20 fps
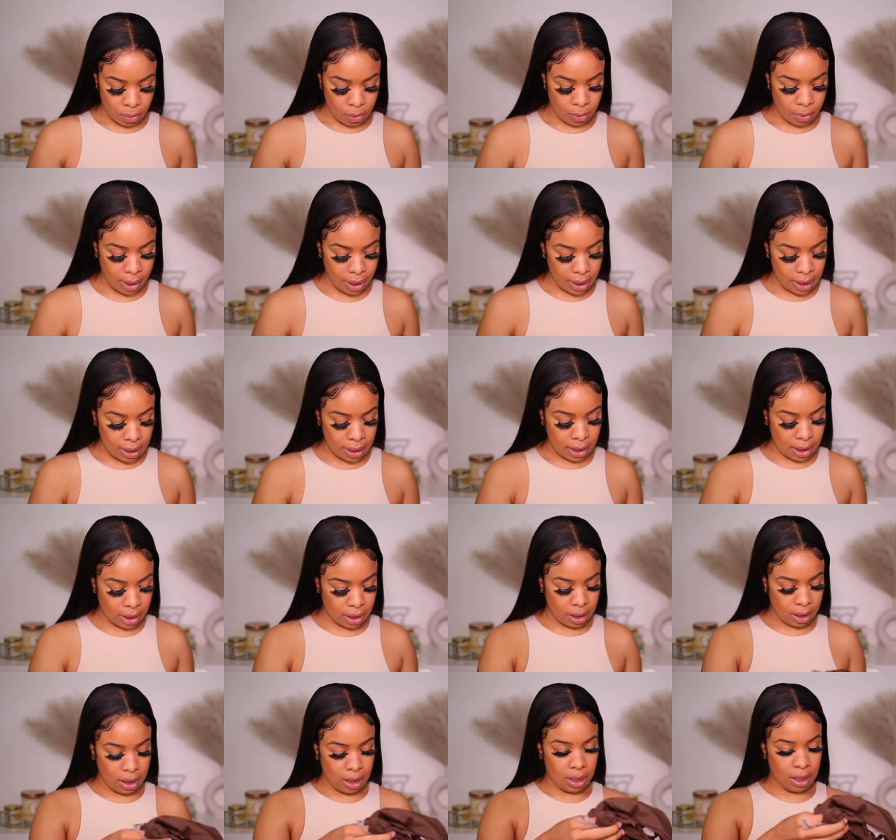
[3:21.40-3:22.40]
what is
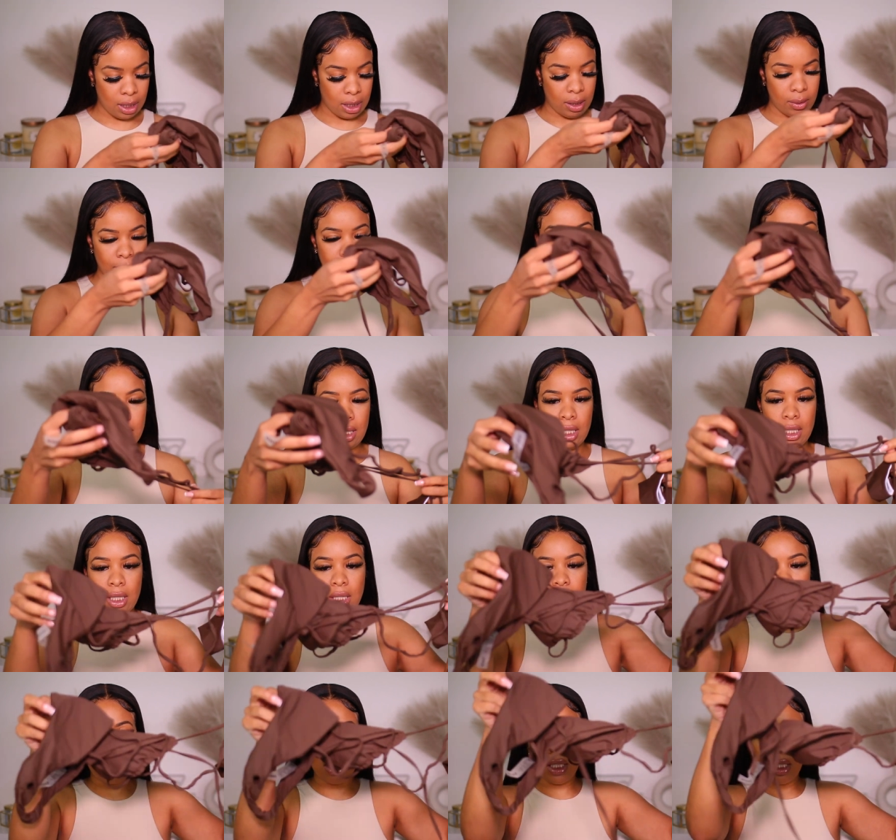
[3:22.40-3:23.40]
what is
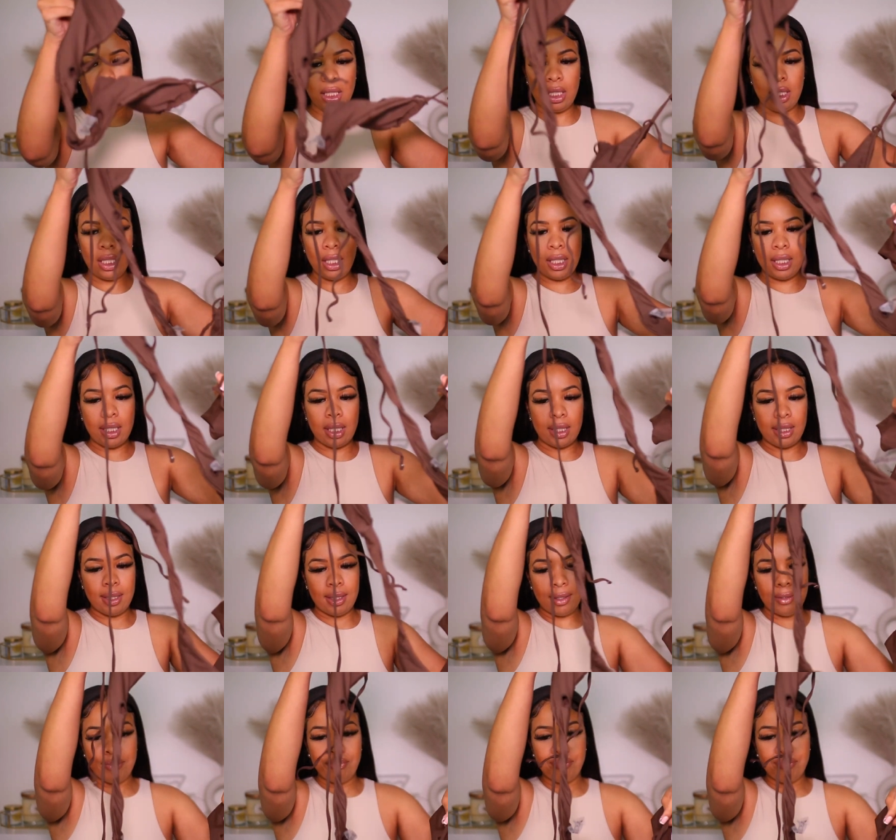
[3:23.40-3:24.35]
this? Look look at this.